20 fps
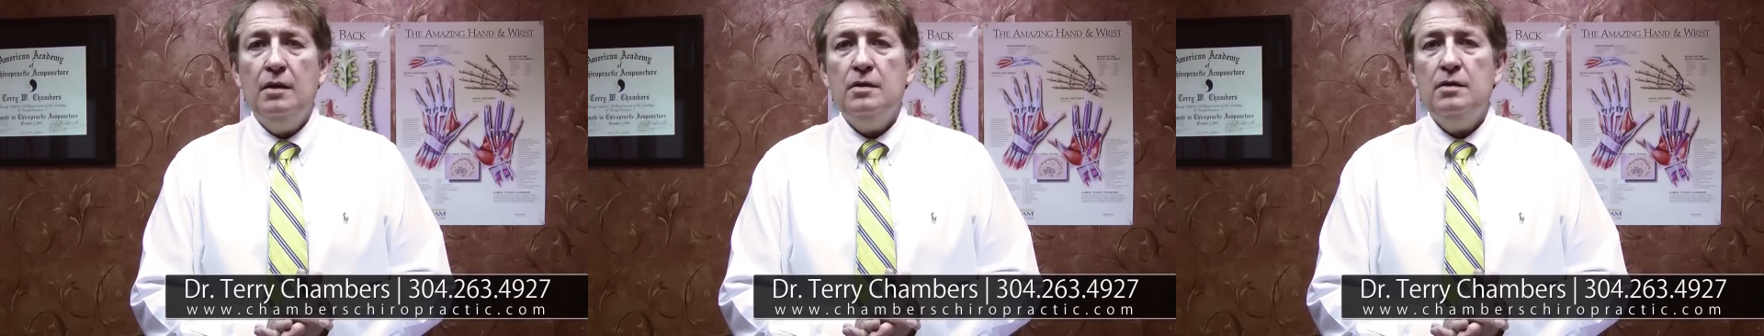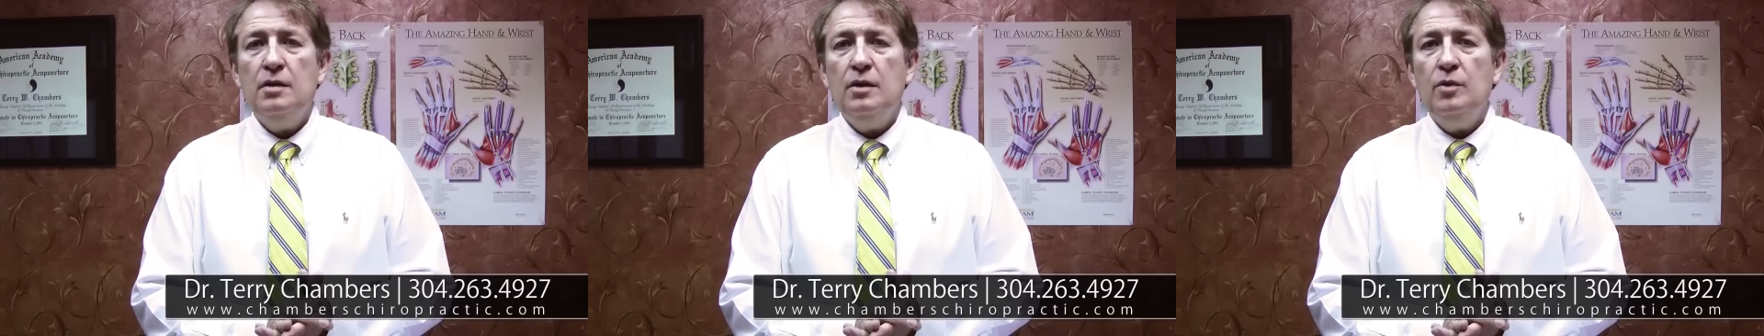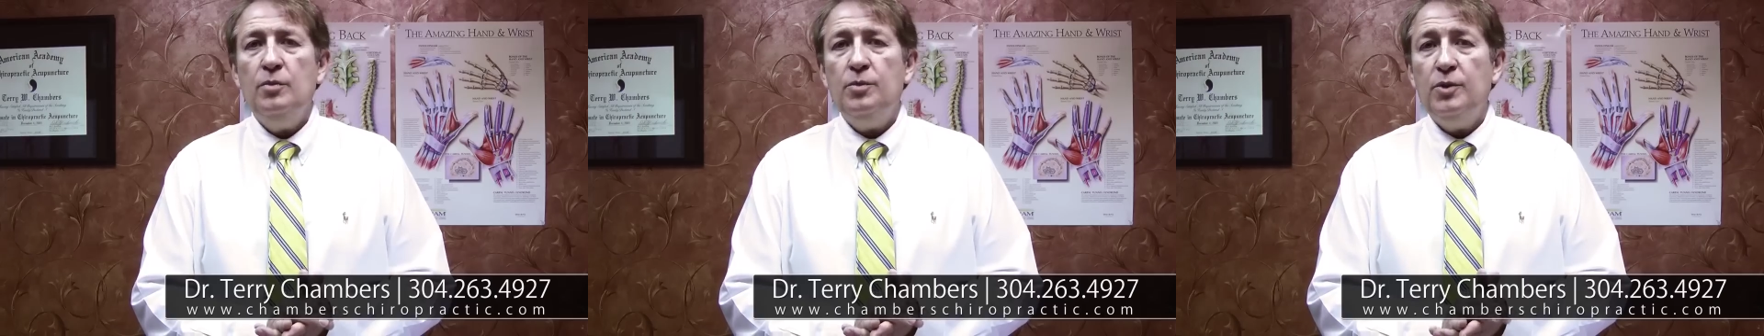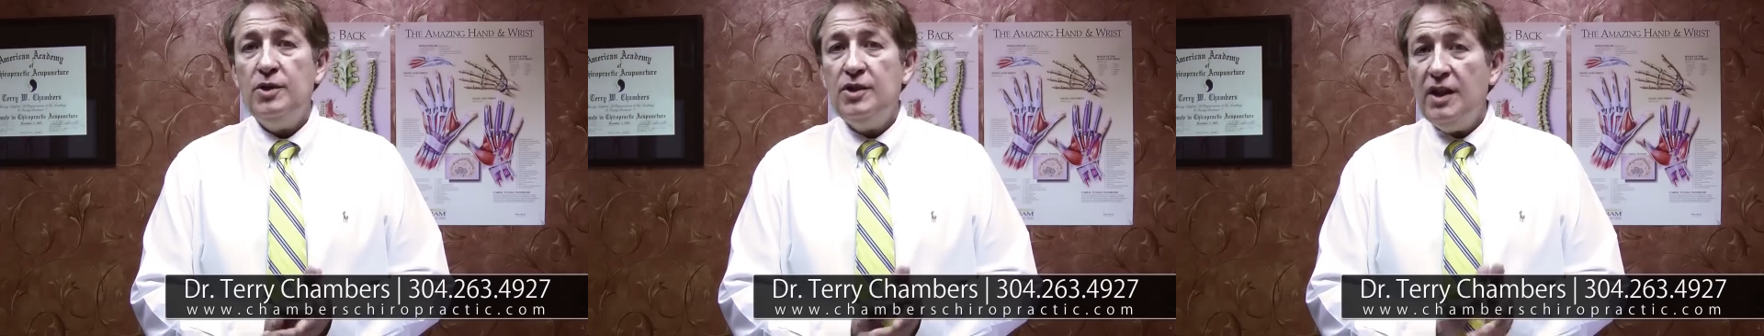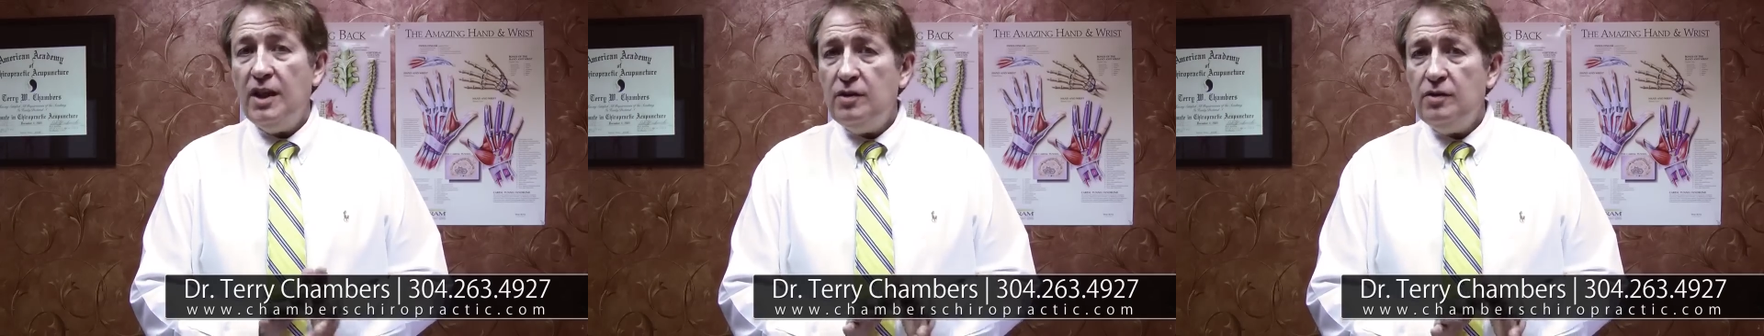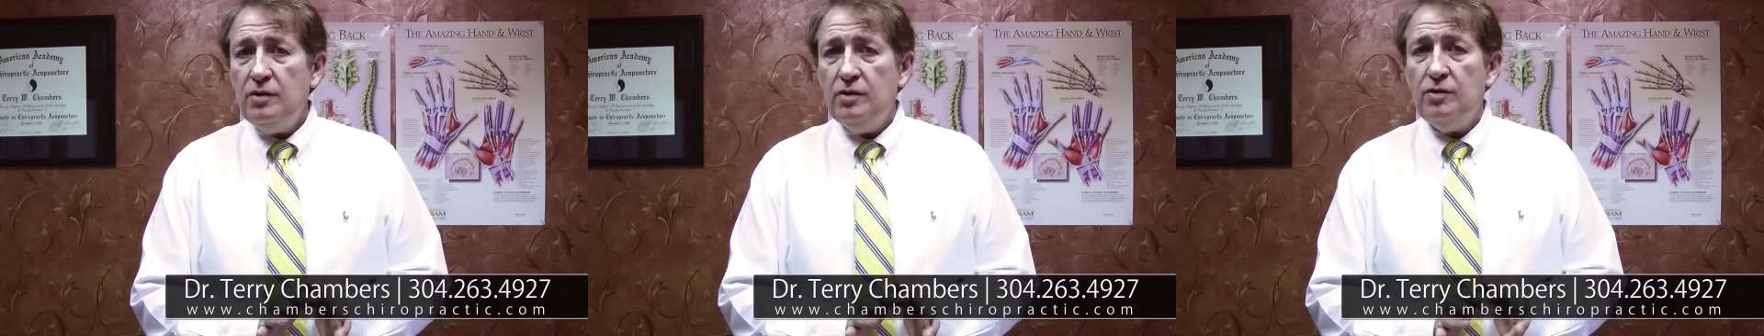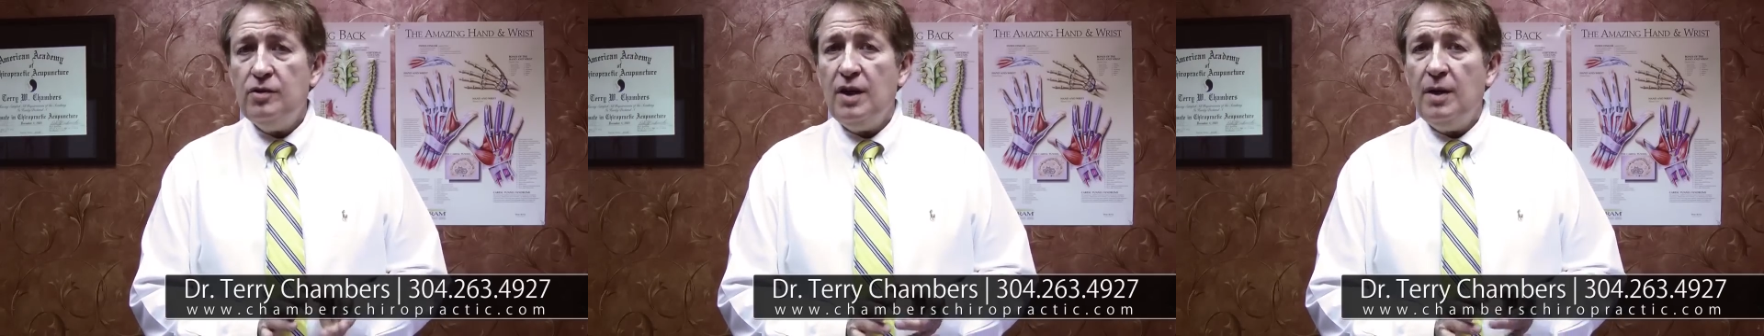So
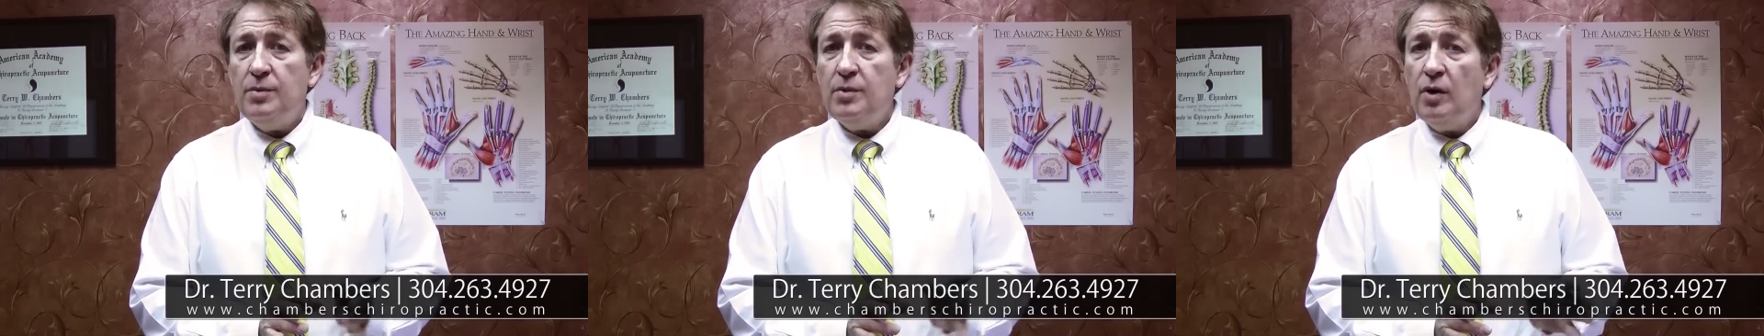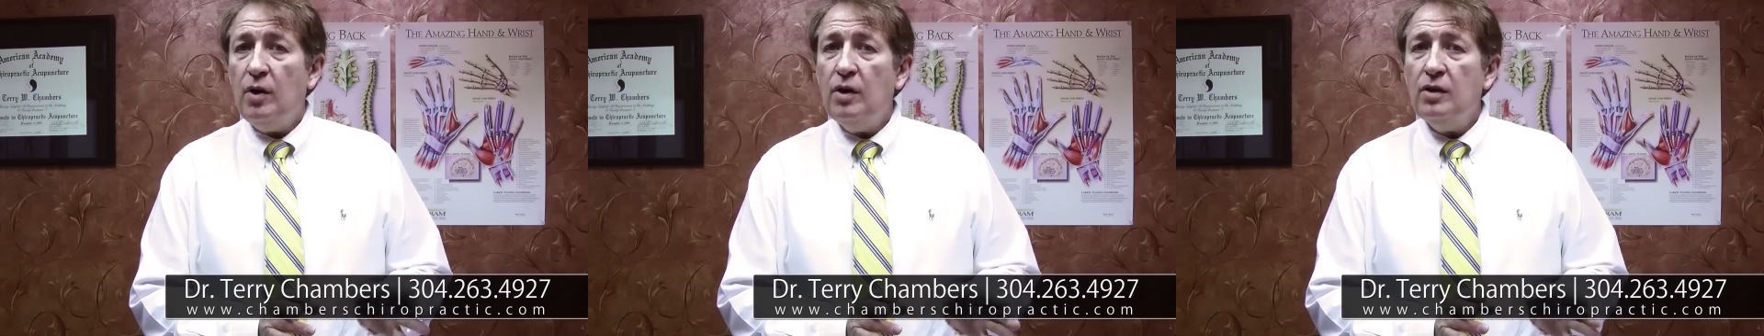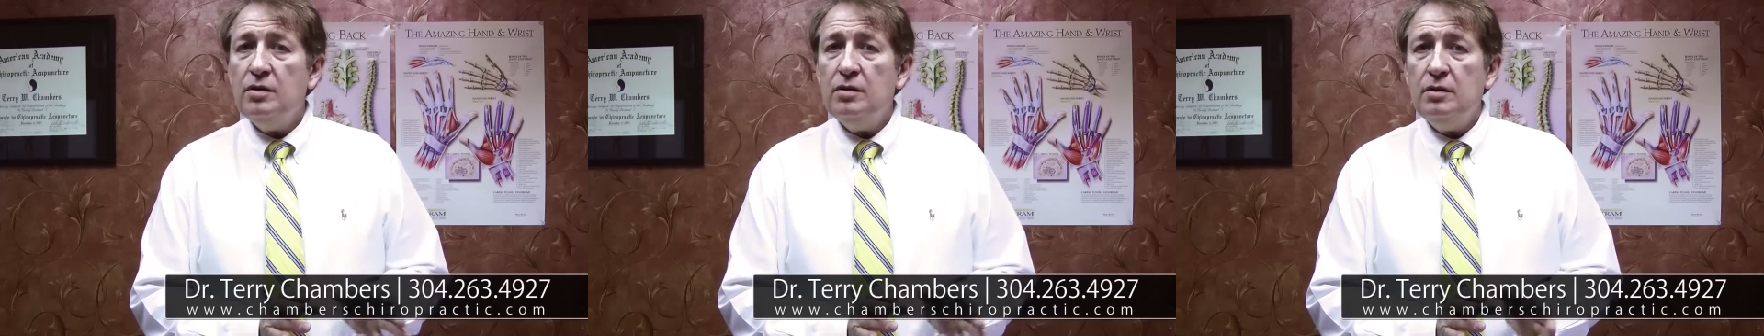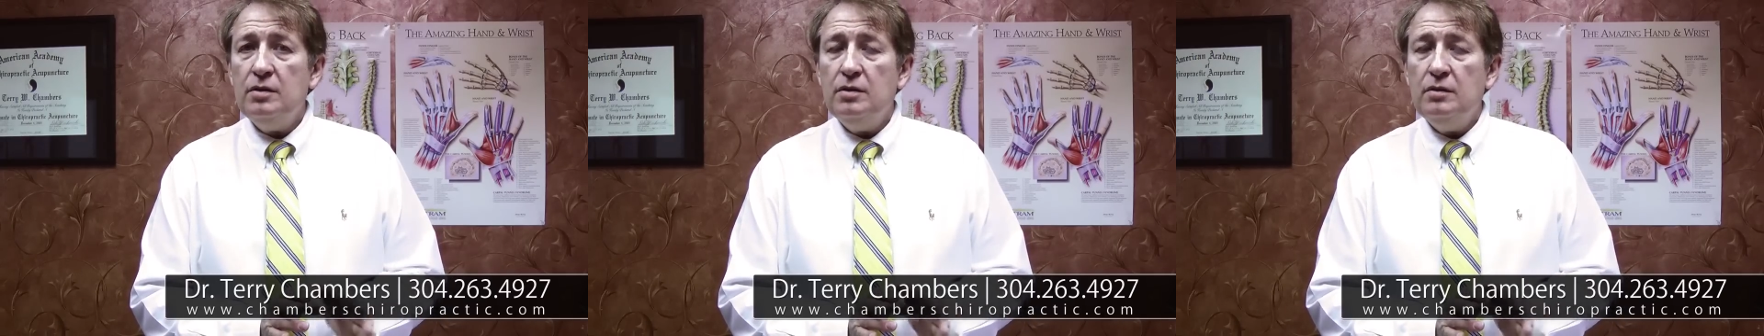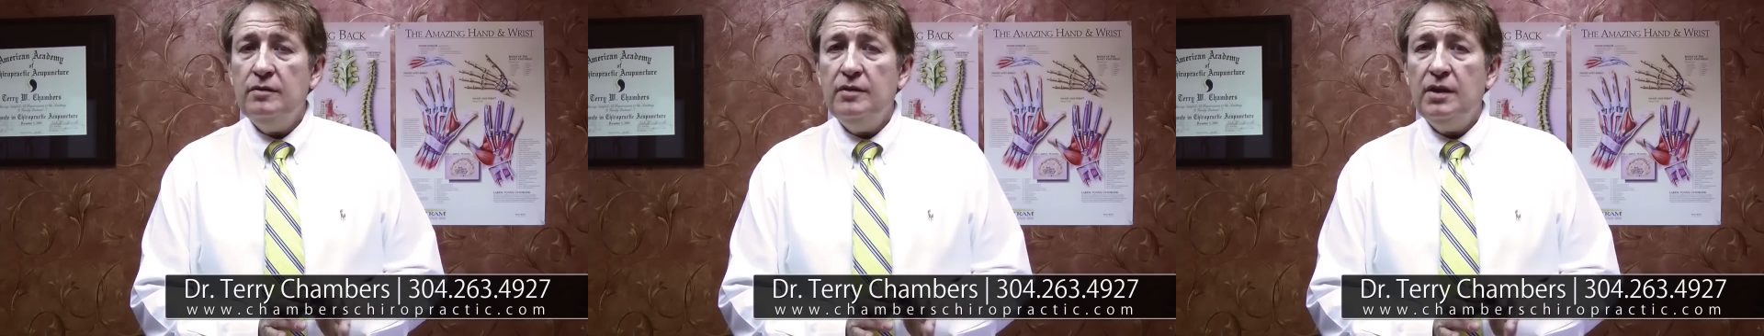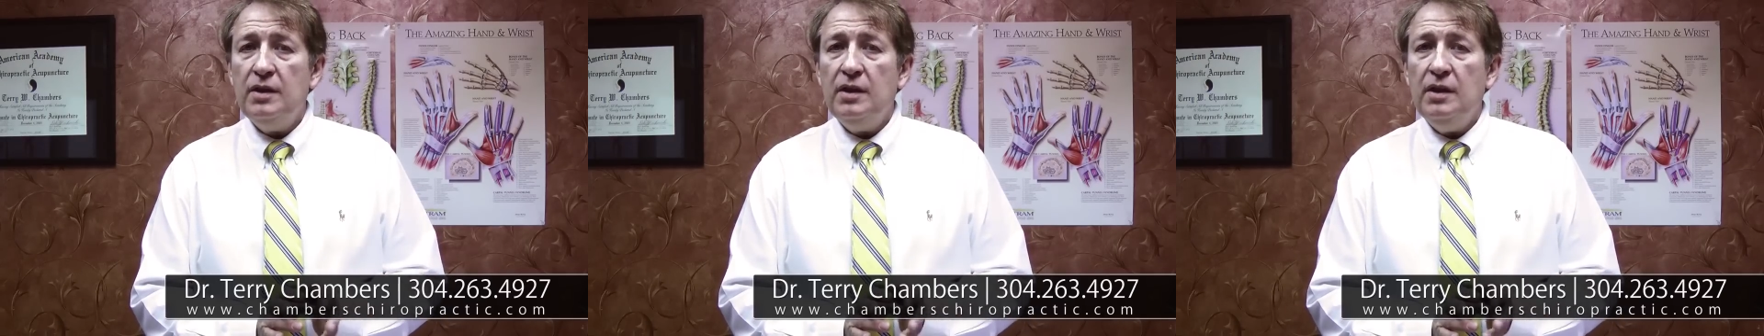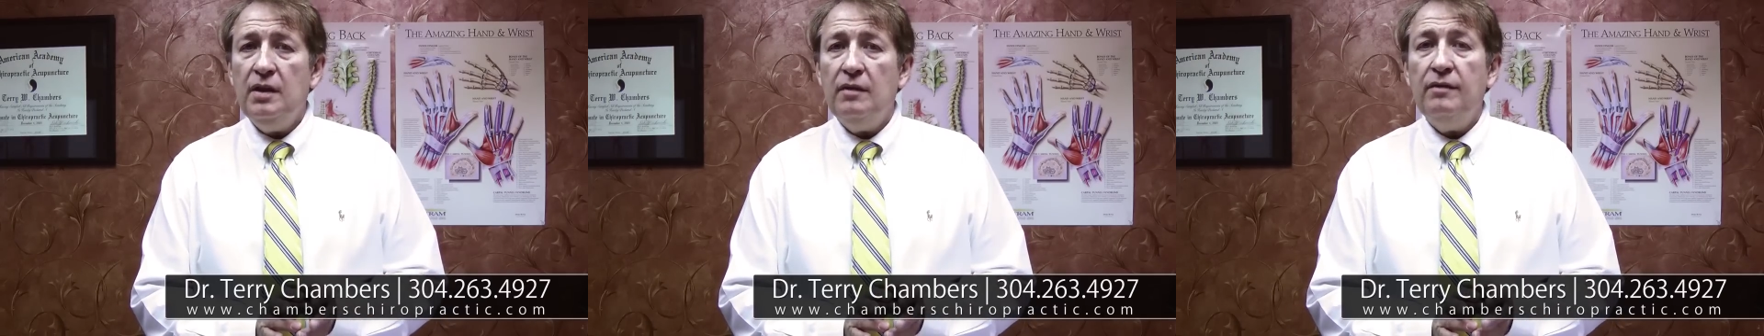progesterone drops also are very